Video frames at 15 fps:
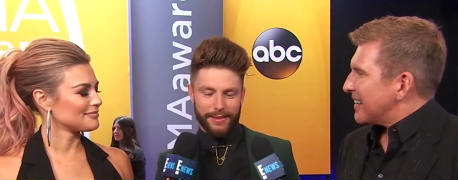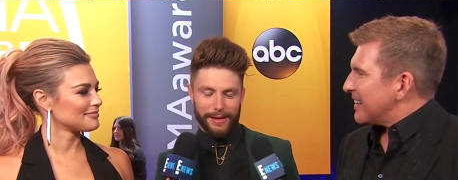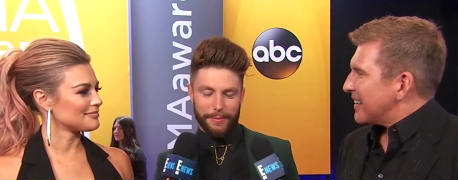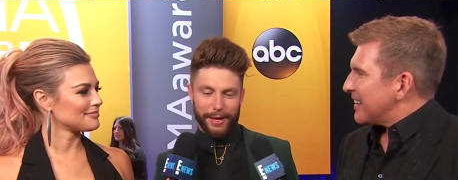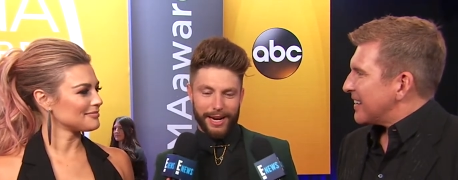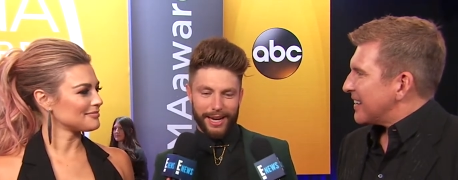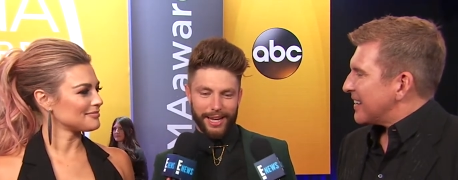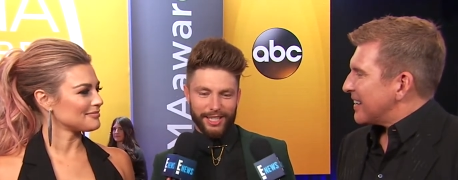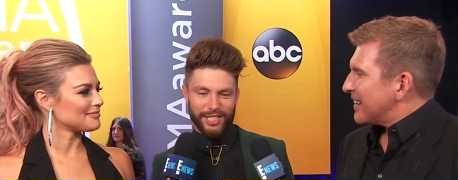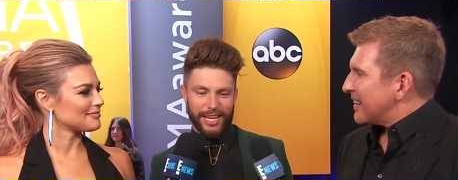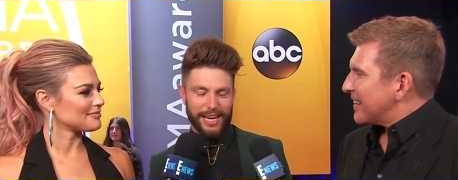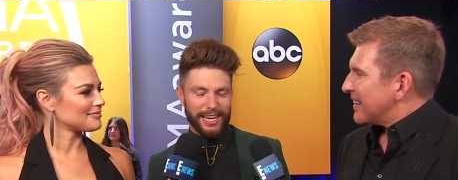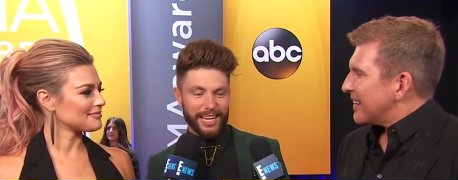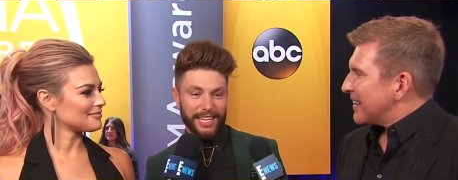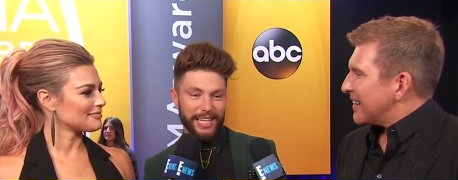Speaker 1: I mean, I guess
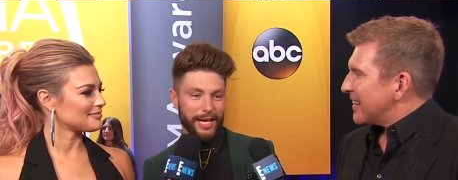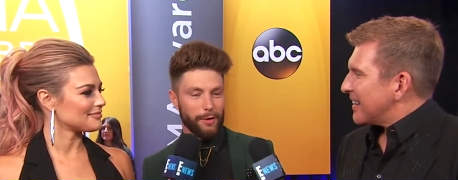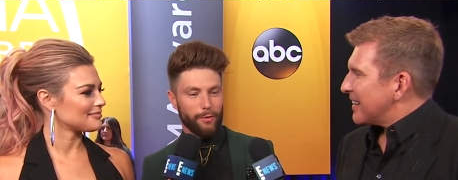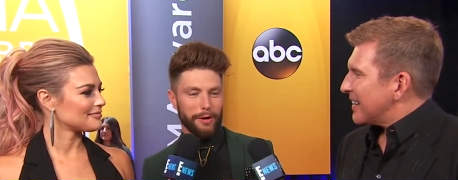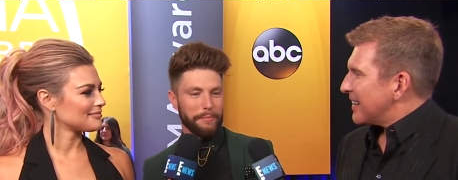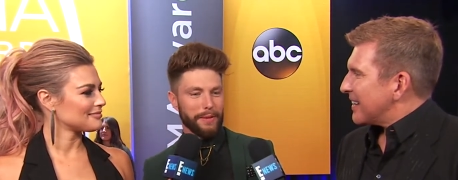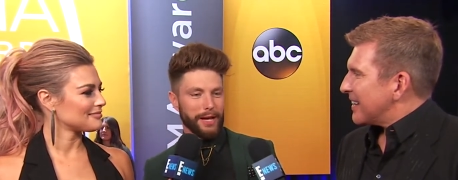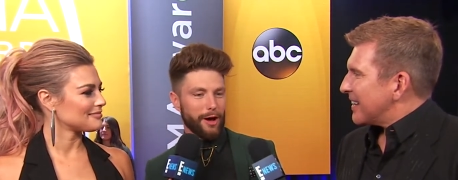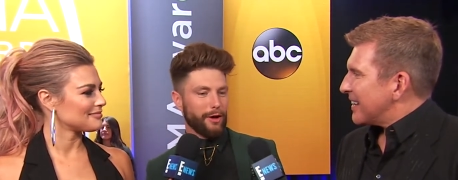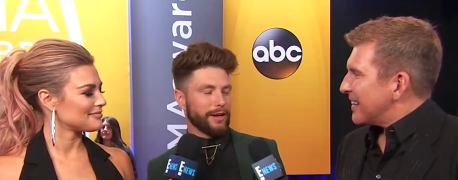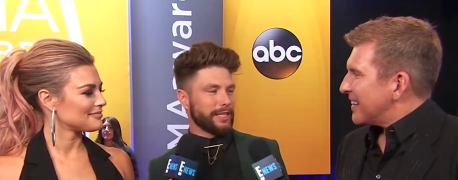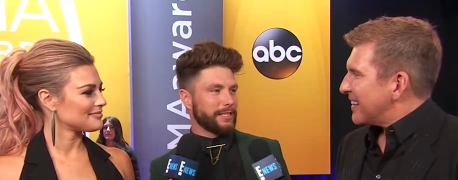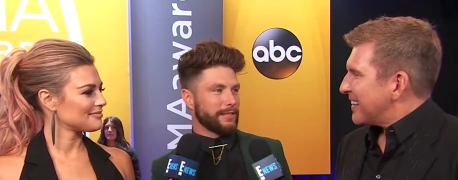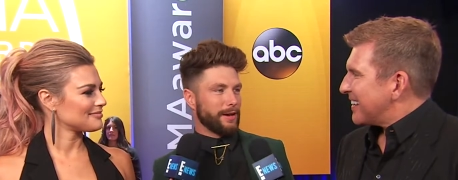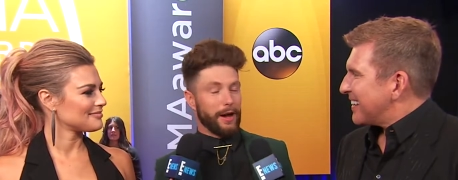technically it wouldn't be all the.
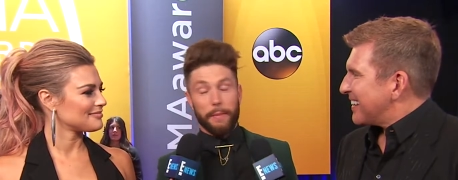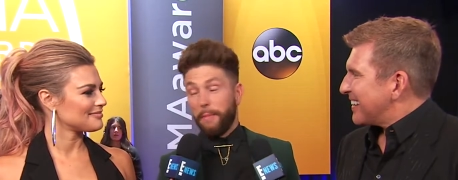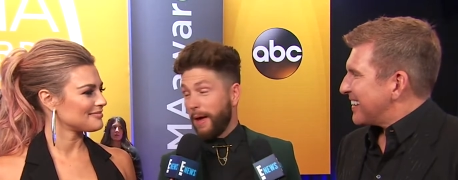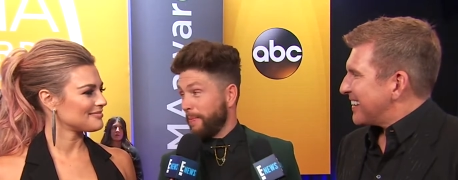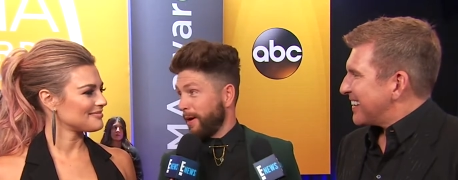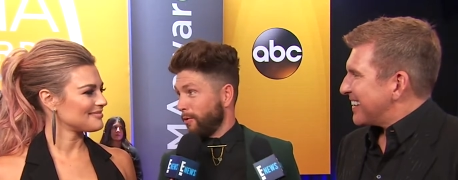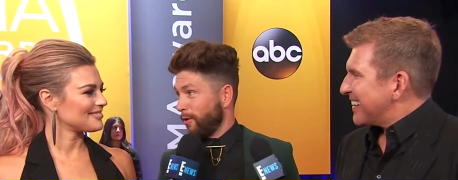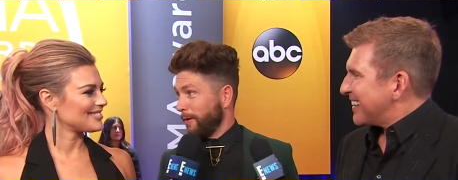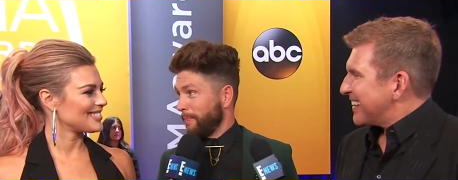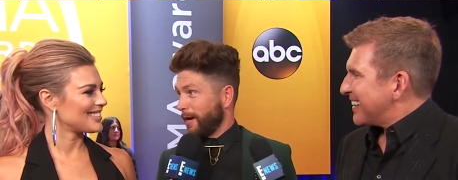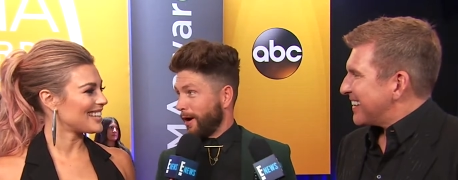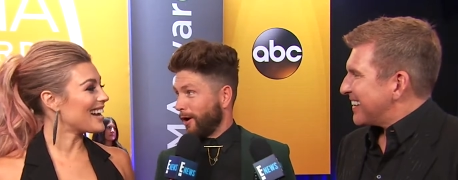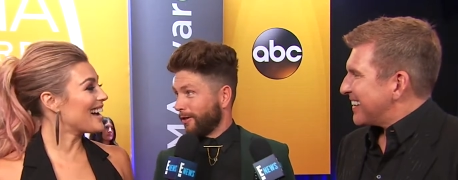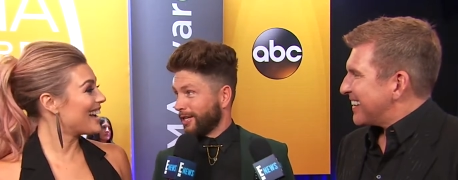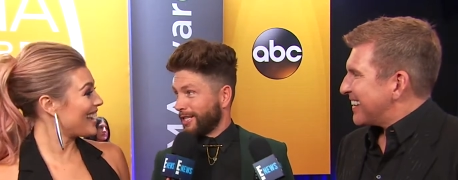Uh, maybe it would be
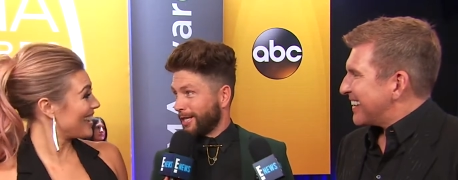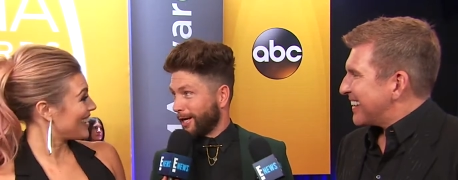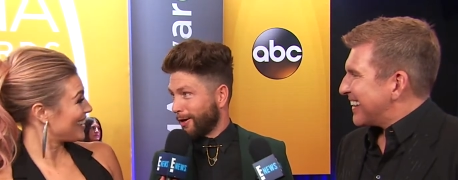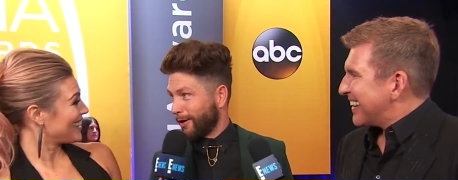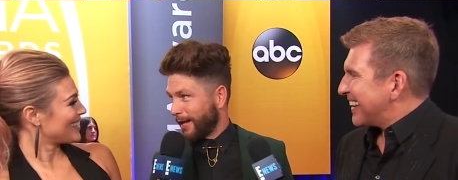all the single